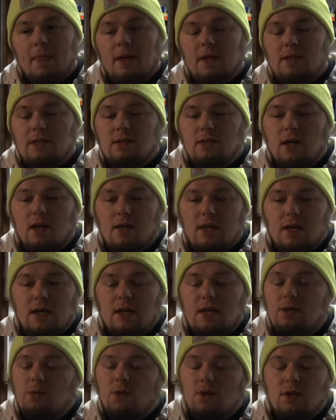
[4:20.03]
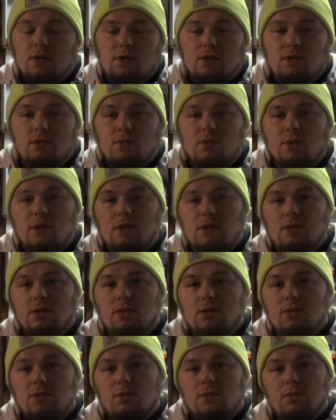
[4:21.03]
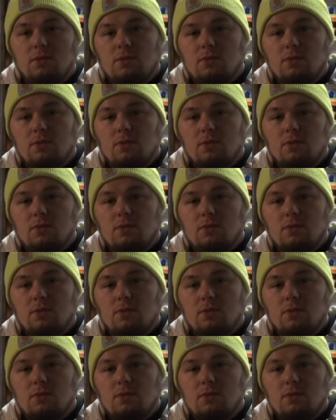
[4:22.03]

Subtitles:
He saw that. He wanted to lose weight too.